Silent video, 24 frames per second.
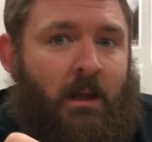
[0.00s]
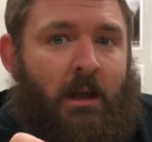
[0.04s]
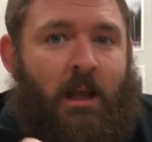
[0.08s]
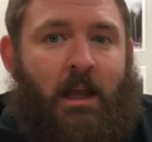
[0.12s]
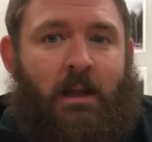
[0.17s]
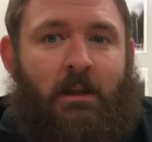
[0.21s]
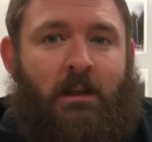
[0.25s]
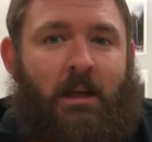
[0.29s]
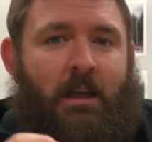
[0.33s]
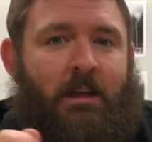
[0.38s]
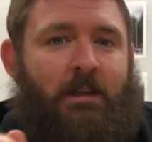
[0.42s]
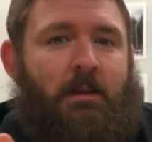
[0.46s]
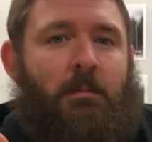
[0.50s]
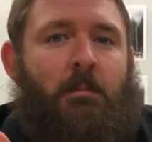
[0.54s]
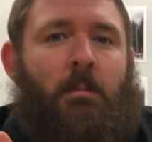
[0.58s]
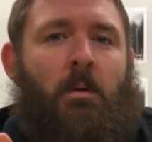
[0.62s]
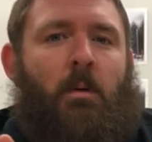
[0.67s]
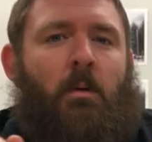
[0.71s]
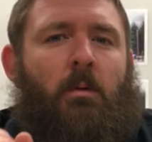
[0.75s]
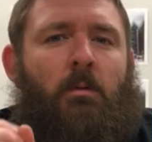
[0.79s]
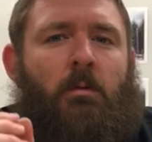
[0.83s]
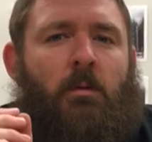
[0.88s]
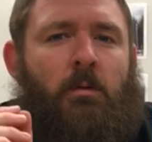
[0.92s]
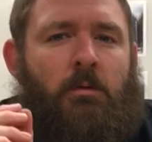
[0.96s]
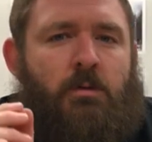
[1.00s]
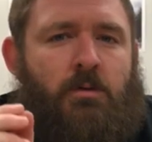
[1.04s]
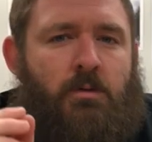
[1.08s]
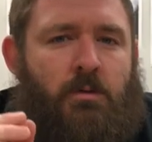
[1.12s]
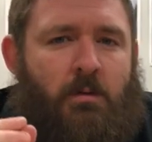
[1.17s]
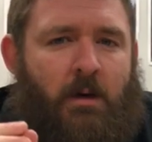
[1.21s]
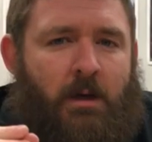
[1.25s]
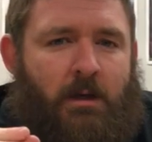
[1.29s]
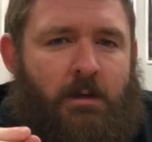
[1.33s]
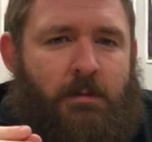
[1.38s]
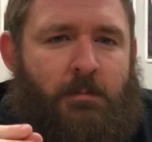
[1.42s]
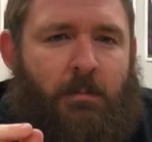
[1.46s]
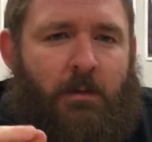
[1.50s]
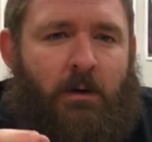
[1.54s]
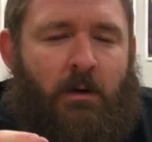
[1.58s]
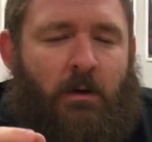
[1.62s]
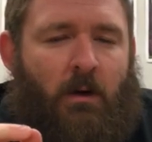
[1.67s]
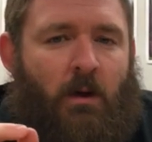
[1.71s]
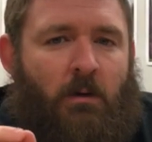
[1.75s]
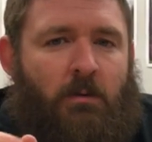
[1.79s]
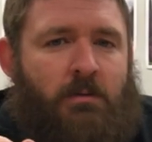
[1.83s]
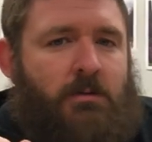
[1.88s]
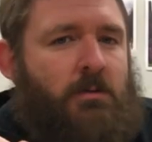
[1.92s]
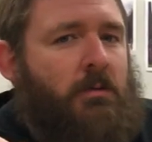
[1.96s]
It liked to pull tricks, but it
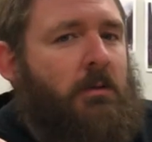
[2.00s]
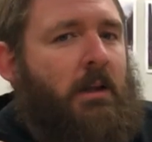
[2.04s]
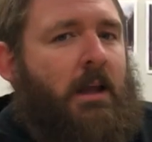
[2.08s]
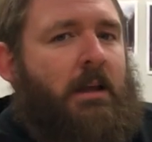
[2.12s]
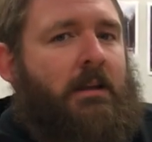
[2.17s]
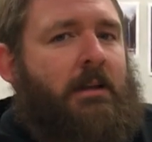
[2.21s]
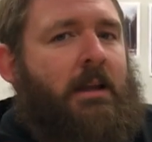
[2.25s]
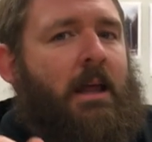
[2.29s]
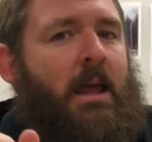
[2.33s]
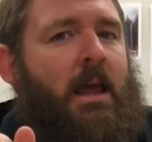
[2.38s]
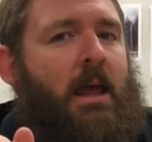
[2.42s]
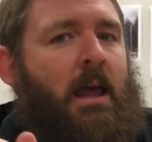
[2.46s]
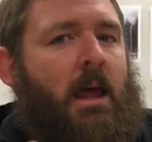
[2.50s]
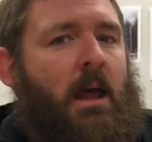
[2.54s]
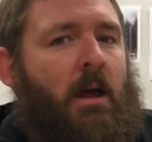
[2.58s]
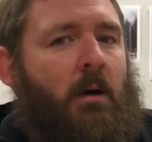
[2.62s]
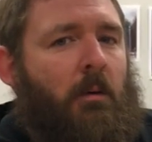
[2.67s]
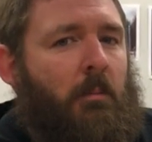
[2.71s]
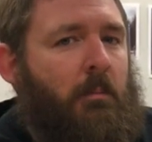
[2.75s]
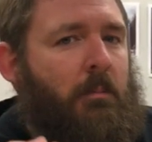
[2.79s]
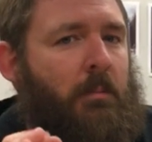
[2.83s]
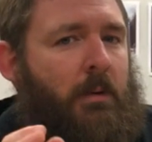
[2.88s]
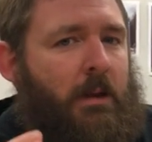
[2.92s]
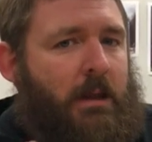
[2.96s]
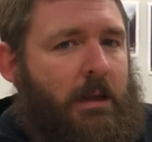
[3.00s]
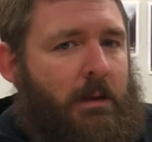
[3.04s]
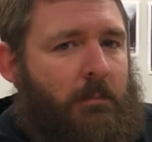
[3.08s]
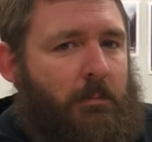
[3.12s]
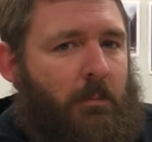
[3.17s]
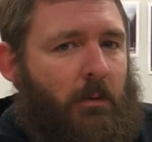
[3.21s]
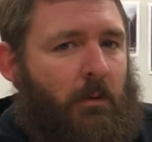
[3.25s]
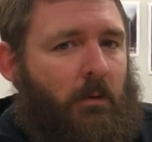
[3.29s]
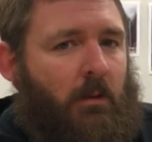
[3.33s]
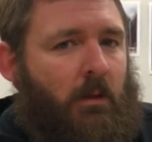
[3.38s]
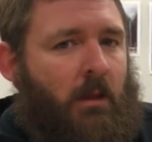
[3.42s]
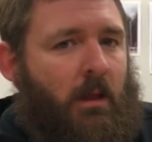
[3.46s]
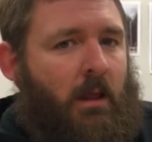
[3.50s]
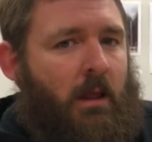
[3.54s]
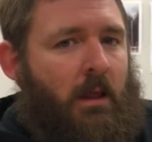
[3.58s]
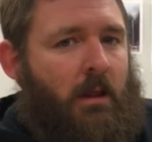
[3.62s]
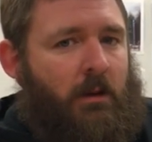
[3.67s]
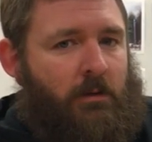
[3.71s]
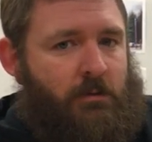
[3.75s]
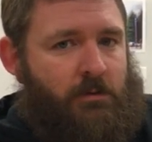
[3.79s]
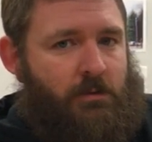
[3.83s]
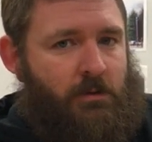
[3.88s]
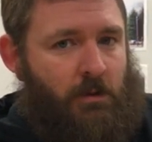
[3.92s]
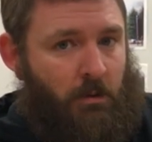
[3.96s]
also liked to help people.
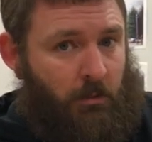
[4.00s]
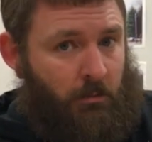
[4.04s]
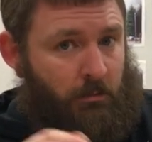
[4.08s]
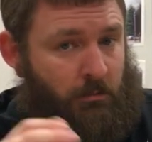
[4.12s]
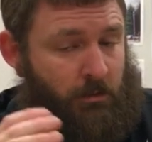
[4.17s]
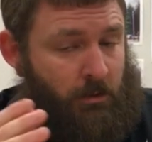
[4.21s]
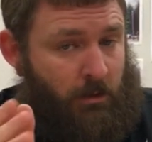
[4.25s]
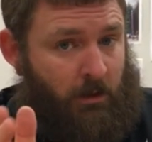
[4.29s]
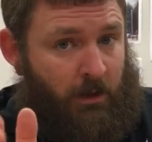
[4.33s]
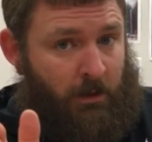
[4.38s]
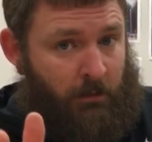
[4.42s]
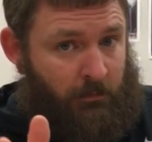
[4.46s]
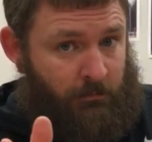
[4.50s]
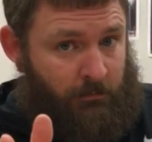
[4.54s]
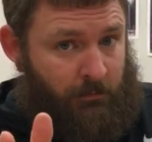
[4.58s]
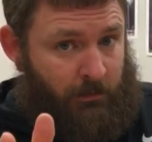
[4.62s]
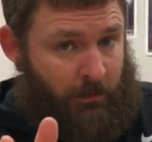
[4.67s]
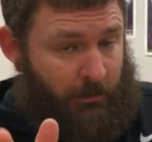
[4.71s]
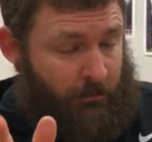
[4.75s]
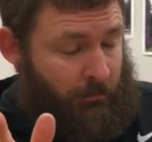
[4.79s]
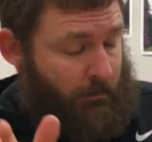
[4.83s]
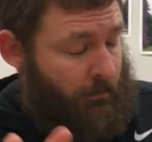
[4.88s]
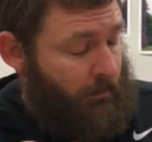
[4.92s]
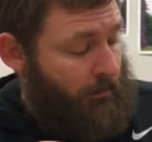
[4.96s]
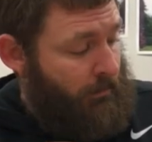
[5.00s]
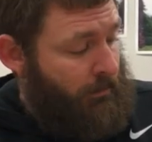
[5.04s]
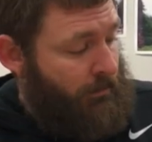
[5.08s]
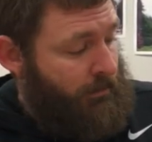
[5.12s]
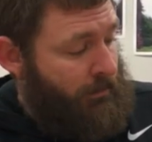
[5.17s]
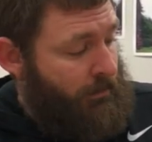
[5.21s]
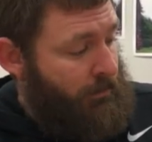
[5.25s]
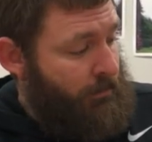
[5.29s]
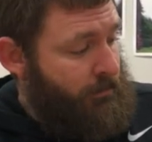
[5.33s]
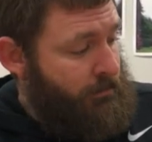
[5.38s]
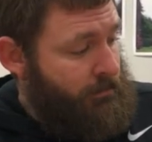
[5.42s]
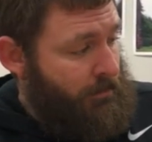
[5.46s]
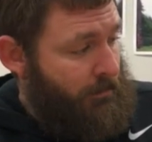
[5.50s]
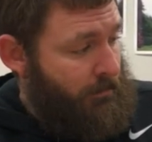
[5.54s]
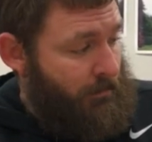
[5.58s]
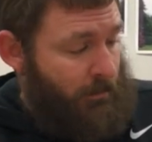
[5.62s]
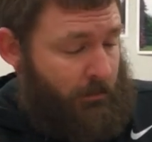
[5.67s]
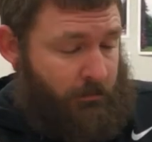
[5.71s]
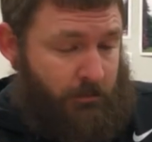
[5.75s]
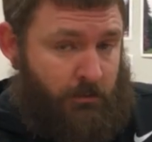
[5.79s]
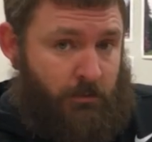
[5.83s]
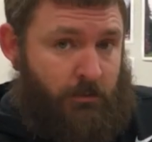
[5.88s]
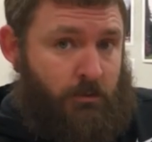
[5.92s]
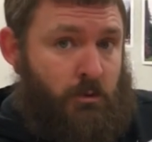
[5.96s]
So in order to do some of
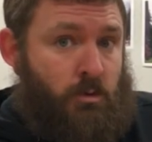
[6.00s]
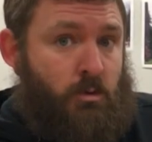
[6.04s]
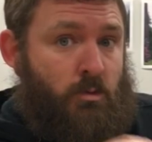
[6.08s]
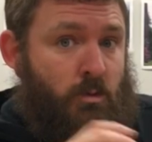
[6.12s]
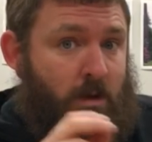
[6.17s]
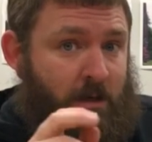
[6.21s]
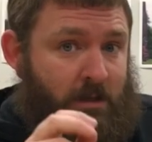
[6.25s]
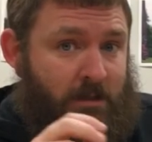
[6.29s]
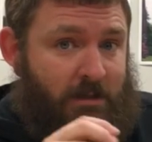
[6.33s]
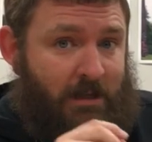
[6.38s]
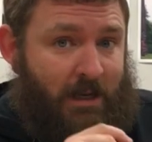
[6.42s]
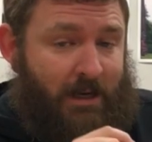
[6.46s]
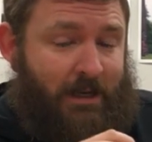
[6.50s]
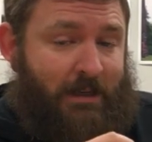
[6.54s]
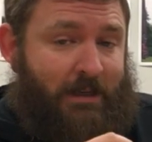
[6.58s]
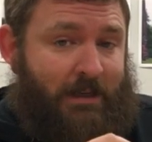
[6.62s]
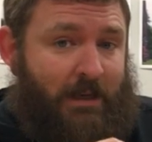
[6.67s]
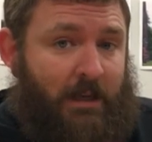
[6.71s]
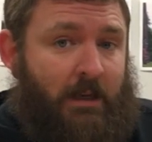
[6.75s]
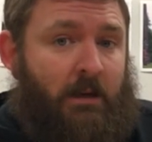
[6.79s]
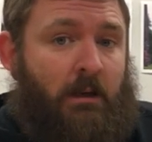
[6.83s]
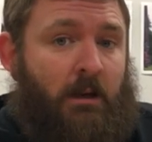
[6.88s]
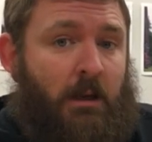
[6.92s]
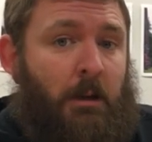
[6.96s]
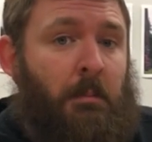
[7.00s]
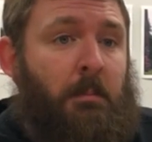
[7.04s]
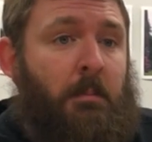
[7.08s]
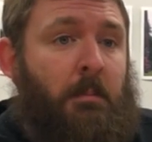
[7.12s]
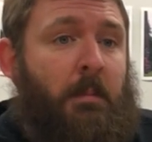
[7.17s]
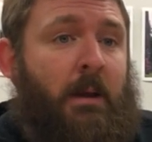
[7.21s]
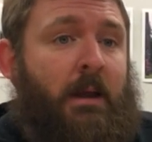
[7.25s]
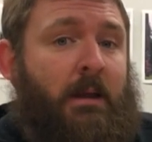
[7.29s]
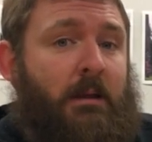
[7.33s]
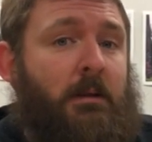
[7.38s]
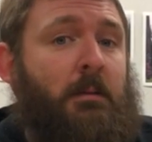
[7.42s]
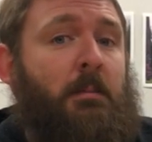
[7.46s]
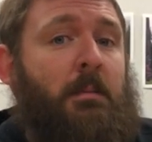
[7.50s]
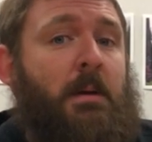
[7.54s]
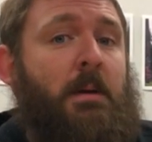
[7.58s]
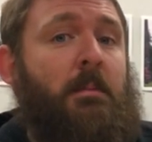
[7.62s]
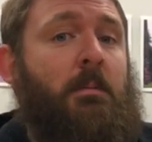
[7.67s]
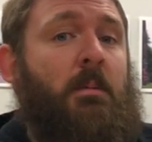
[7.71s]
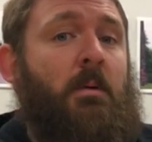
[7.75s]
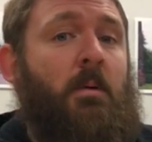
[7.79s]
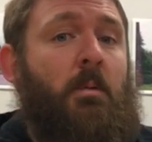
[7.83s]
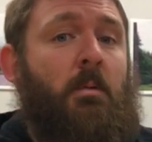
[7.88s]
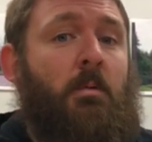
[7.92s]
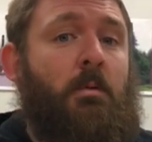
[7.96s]
those tricks that it did, it picked the
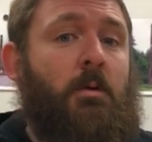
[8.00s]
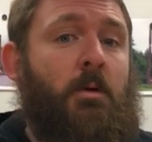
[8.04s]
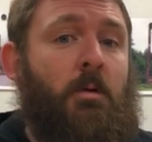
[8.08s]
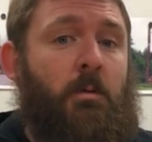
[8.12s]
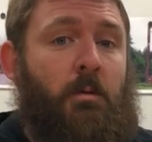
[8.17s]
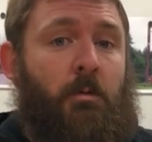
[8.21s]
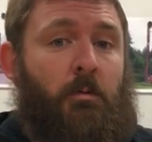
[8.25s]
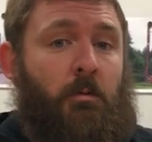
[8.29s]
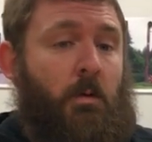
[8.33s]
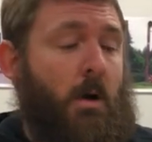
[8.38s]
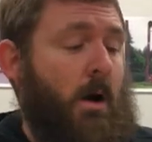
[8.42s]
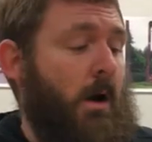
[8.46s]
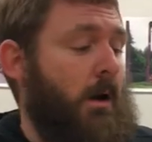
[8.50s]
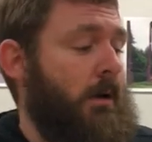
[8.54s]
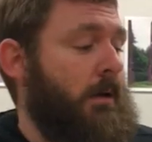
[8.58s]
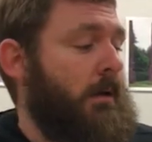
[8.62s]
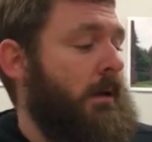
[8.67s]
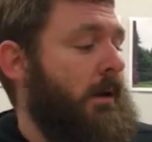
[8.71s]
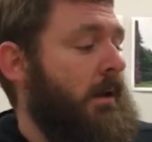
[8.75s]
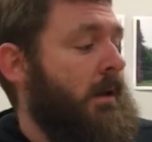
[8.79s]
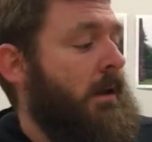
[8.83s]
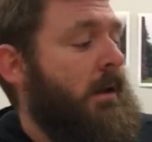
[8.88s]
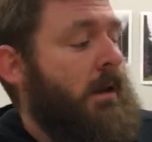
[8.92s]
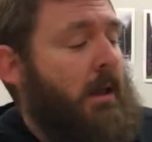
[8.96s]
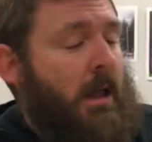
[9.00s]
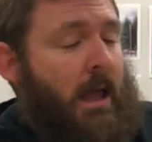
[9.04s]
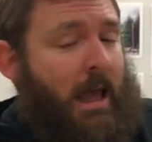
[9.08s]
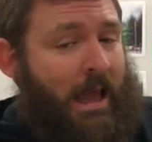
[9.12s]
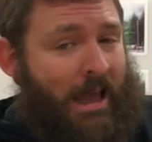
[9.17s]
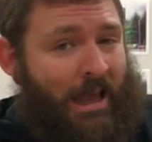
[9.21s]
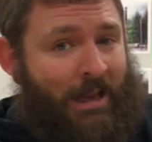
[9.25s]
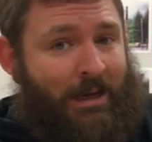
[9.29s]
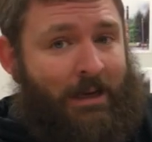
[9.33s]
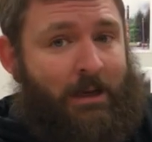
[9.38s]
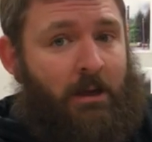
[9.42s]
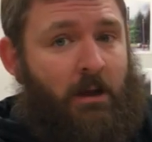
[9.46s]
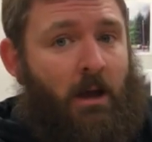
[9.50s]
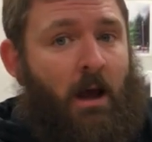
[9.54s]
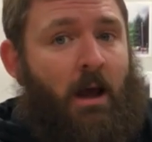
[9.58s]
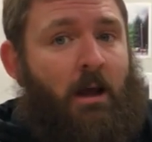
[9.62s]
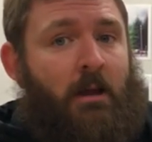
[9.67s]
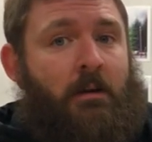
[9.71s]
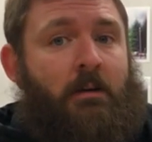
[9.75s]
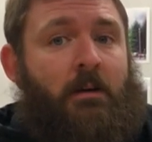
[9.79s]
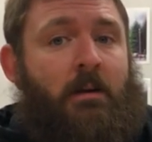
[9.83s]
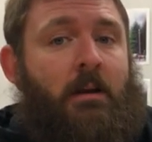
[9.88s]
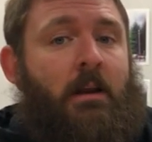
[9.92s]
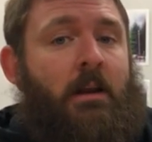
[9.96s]
people who were doing wrong, and
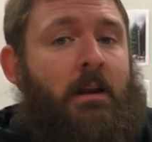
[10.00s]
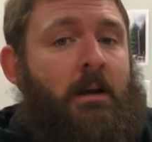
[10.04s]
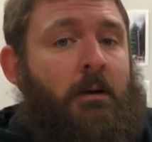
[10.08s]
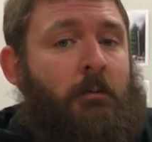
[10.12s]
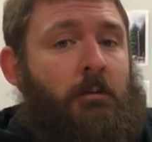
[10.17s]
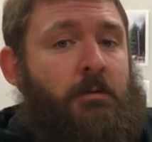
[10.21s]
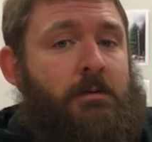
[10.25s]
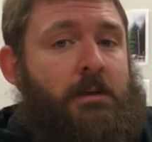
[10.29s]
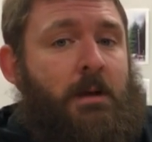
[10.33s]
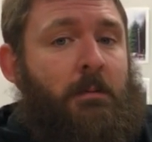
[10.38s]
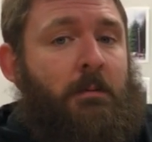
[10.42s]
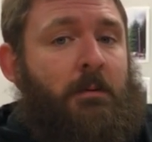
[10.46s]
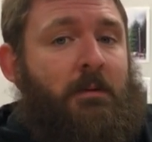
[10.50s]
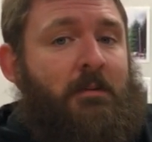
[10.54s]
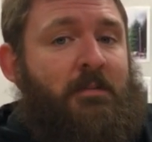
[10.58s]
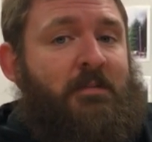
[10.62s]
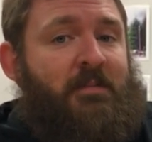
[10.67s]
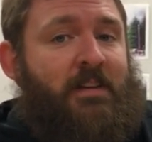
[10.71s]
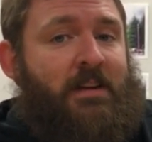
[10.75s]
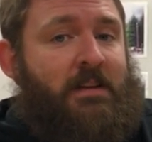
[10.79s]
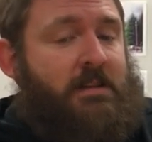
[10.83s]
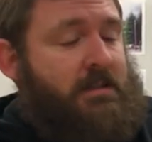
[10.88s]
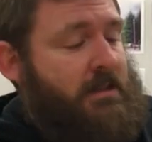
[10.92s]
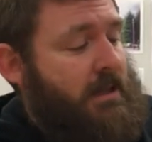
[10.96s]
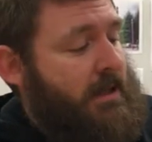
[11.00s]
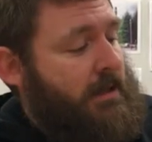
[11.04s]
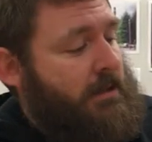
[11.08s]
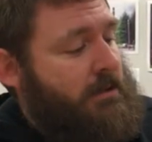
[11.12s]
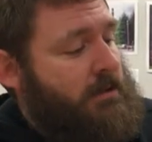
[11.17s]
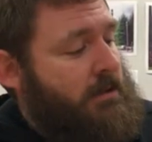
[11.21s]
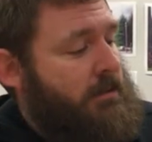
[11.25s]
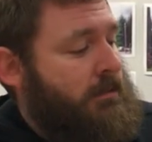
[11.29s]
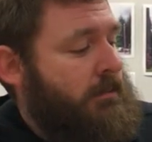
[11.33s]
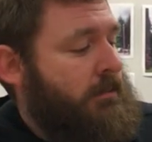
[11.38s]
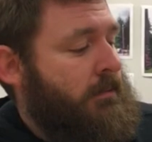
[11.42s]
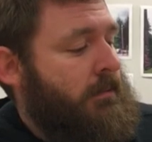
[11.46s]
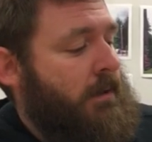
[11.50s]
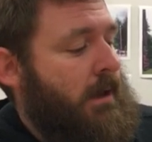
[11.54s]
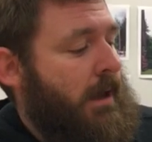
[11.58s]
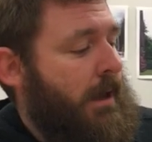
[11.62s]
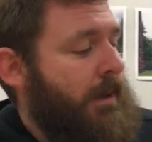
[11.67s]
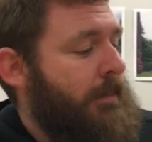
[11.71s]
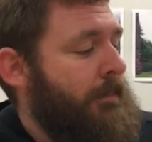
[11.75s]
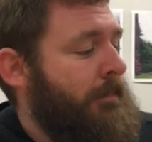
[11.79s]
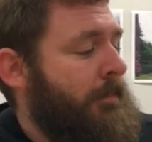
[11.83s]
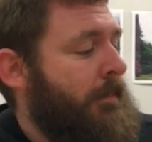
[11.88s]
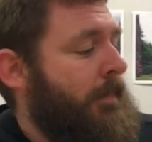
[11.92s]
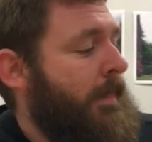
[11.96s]
it was able to fix things, okay?